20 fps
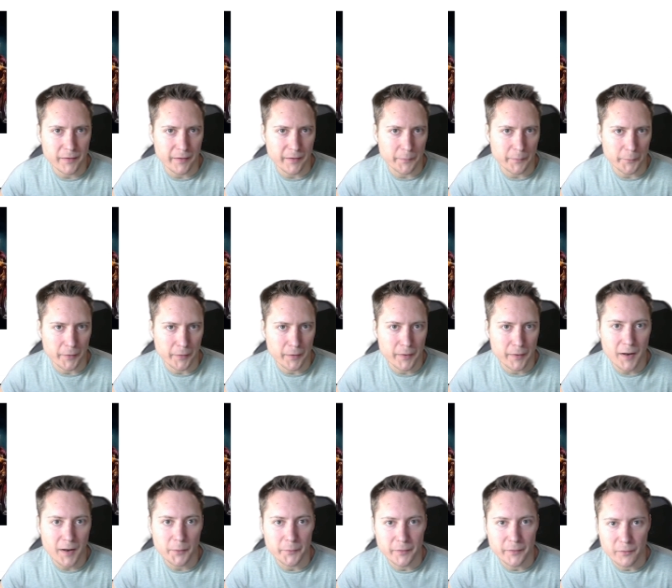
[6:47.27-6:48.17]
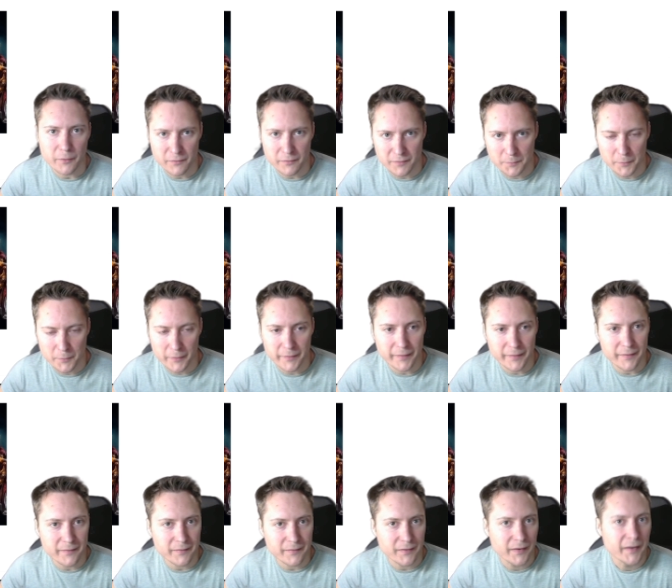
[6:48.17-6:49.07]
Yeah, there we go. Halloween costume
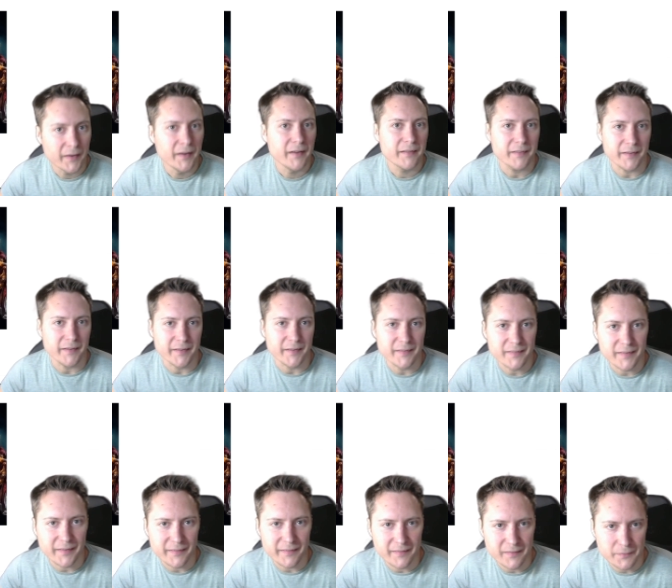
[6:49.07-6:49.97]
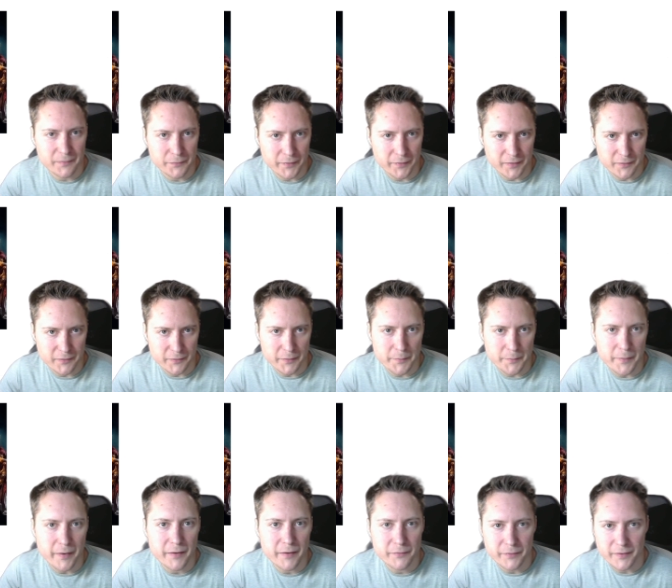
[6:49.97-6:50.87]
ideas. So you can see this is a
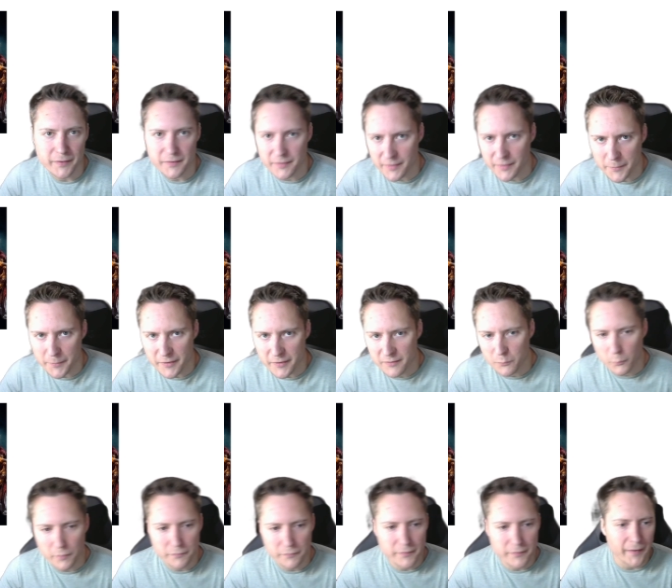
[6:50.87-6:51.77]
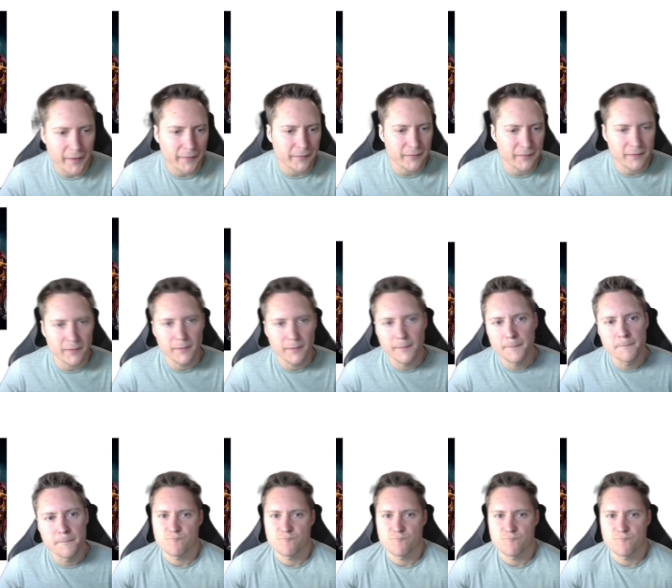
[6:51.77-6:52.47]
featured image with text.